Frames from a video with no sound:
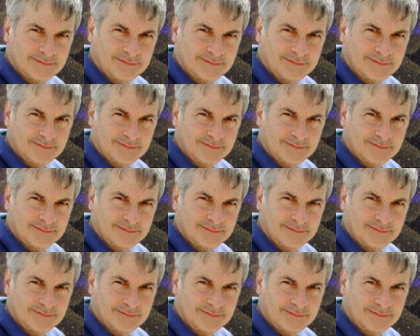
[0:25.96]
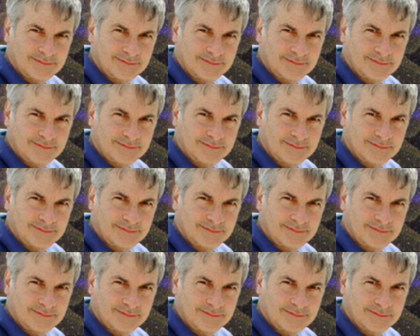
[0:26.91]

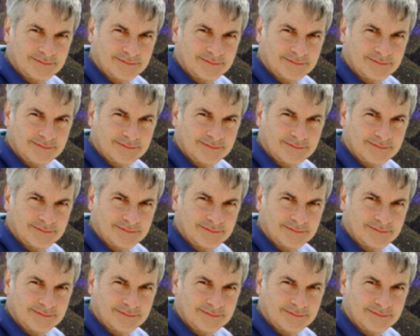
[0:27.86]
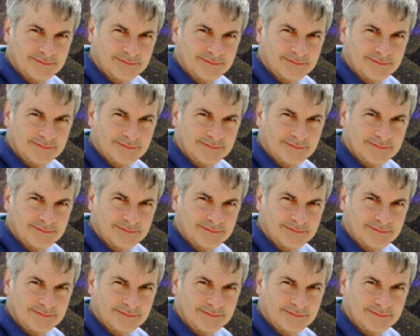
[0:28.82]

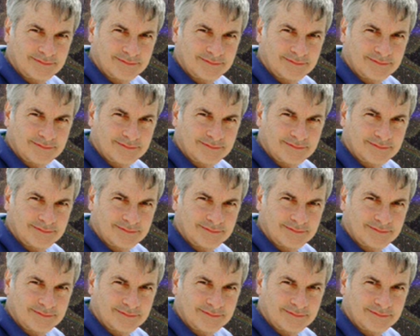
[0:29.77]
This is a still picture; no speech is visible.